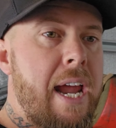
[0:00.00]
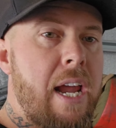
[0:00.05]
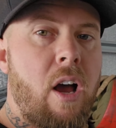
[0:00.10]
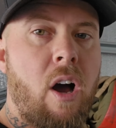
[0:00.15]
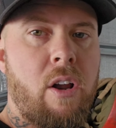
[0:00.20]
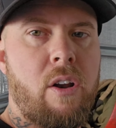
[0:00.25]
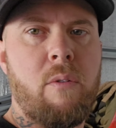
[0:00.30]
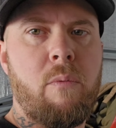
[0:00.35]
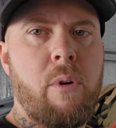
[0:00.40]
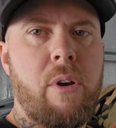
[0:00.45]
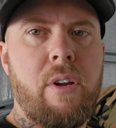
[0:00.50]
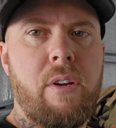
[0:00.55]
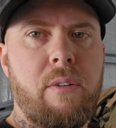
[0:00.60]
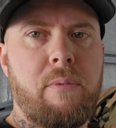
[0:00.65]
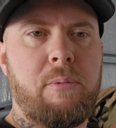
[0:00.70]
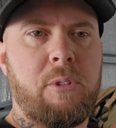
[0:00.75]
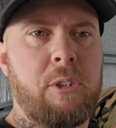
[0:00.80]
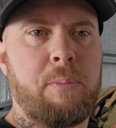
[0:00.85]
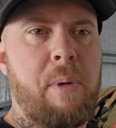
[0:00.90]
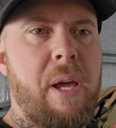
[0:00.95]
don't want to
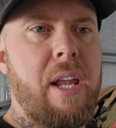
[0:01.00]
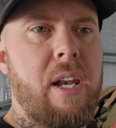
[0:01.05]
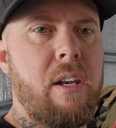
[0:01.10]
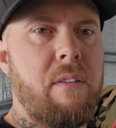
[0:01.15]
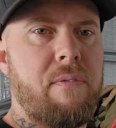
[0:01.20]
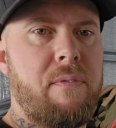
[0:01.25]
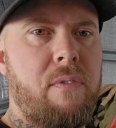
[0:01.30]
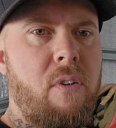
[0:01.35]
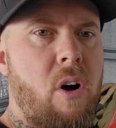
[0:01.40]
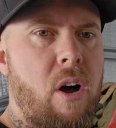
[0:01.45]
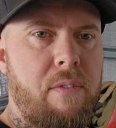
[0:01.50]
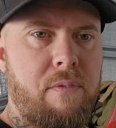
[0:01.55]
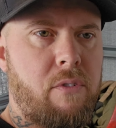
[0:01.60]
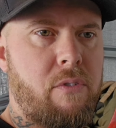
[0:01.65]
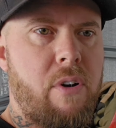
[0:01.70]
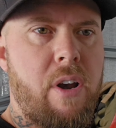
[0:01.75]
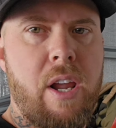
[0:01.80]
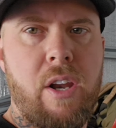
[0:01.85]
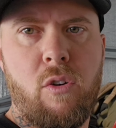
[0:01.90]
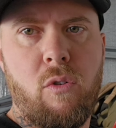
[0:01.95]
spend
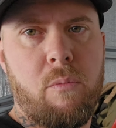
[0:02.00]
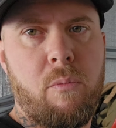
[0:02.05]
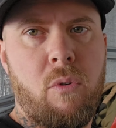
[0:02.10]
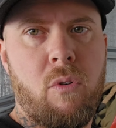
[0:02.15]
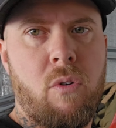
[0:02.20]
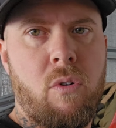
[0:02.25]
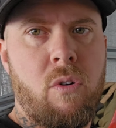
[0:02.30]
$5,000 or more